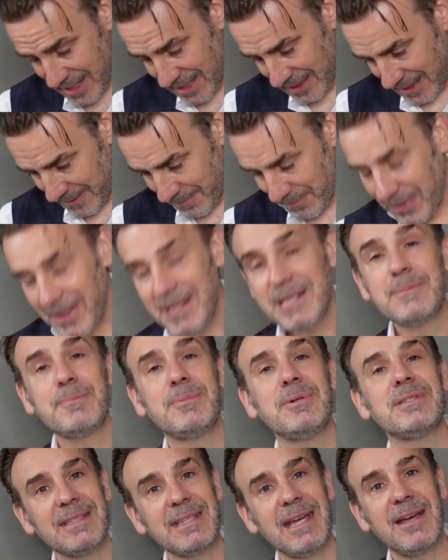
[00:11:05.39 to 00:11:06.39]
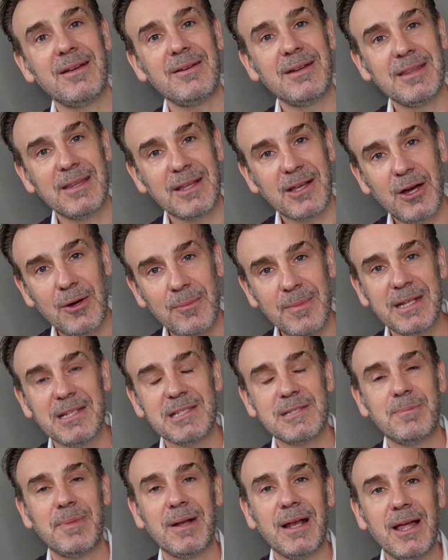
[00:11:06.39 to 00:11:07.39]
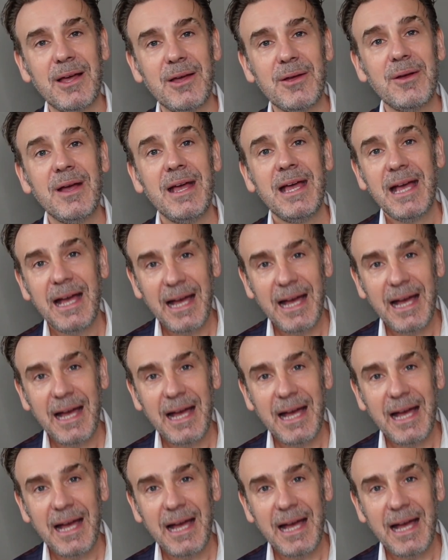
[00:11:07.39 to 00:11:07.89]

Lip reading: then please put down in the comments below